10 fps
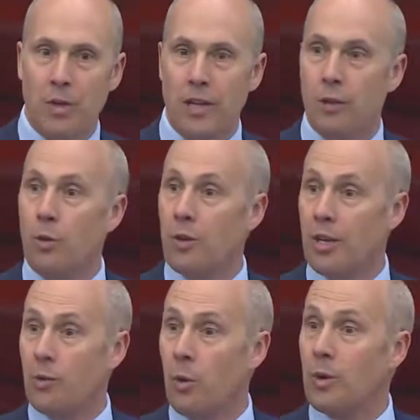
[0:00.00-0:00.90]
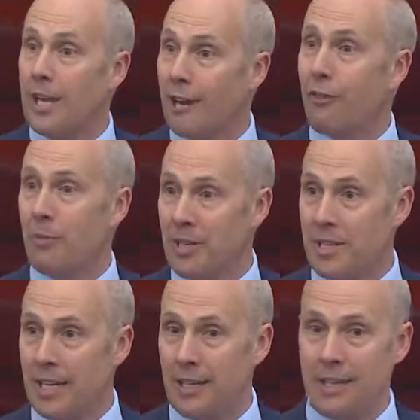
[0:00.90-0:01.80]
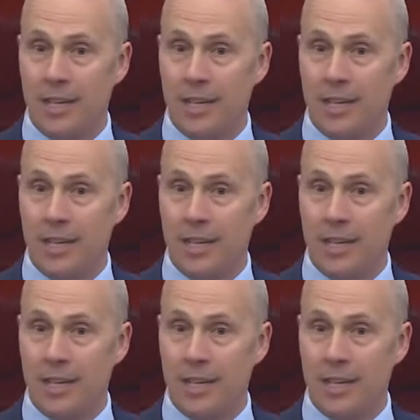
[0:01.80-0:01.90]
what quote-unquote government is,